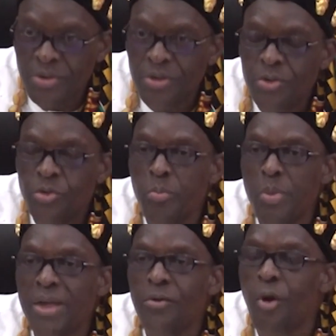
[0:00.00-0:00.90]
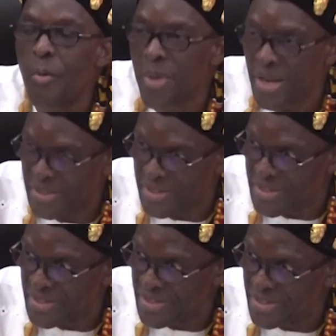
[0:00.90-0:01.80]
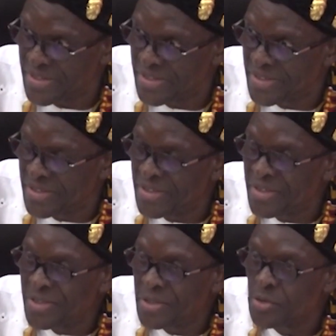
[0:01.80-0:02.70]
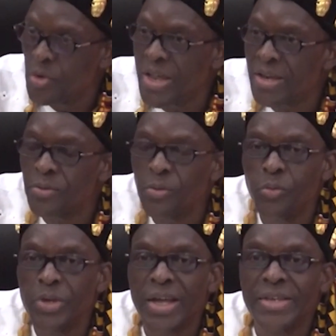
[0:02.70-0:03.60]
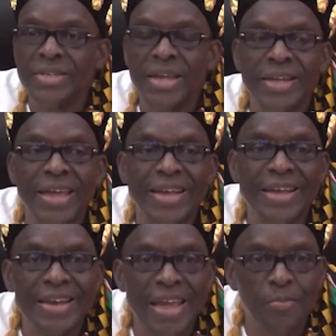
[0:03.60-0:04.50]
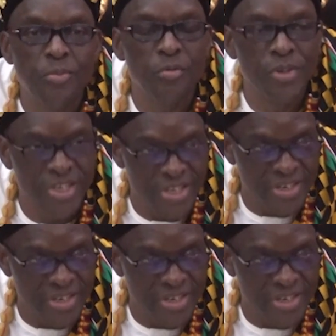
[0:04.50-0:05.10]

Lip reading: to make comments so that we can take a clear position